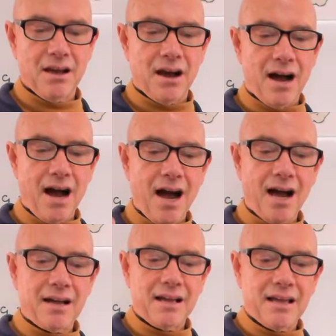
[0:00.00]

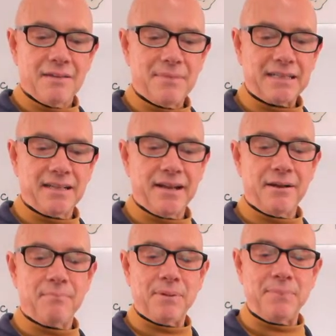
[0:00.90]
Ah,
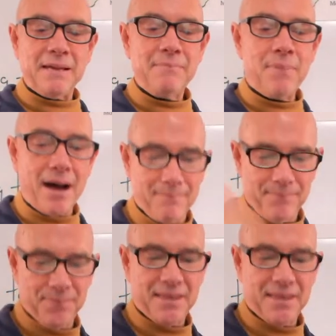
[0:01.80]
Magdalena, bibimbap.